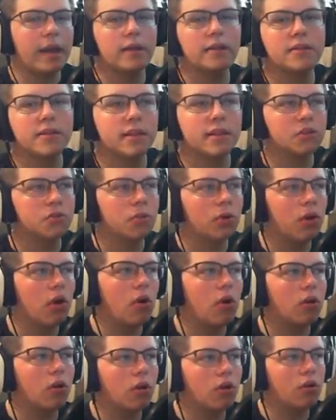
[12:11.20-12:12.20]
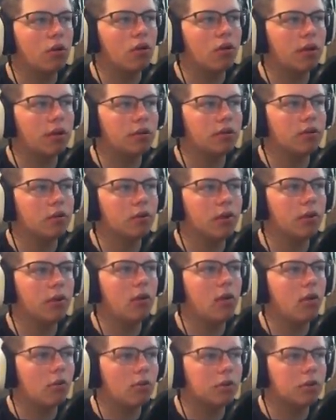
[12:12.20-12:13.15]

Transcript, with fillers: And it's next to all our other things, so it'll